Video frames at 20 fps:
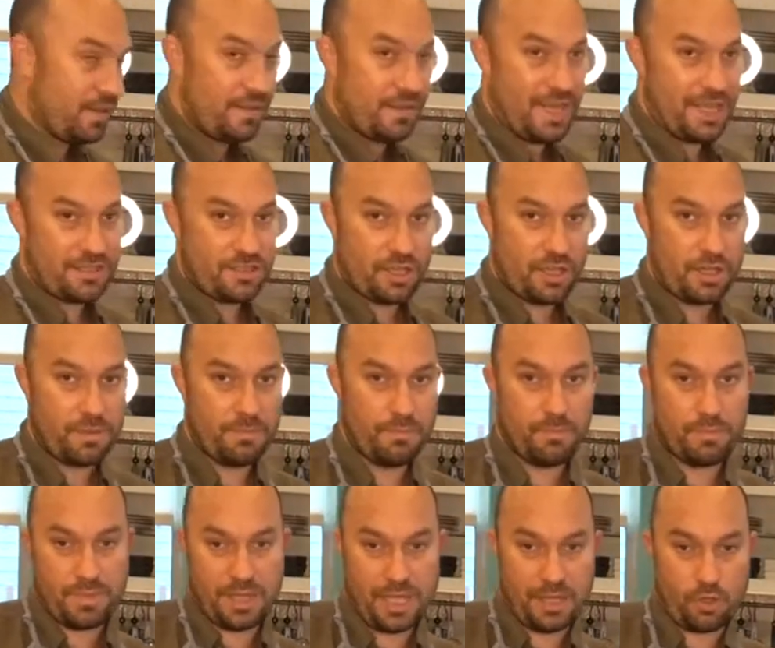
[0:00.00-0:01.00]
that
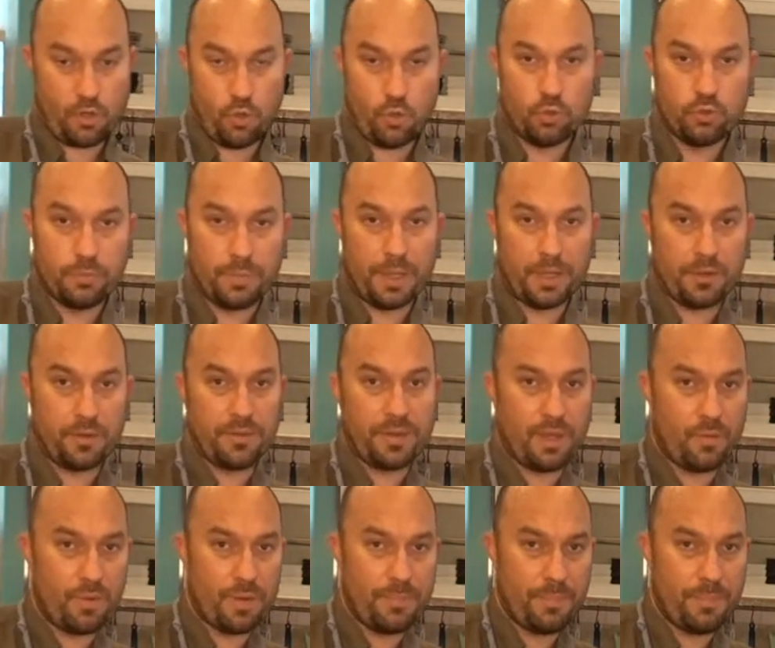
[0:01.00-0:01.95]
cold butter that we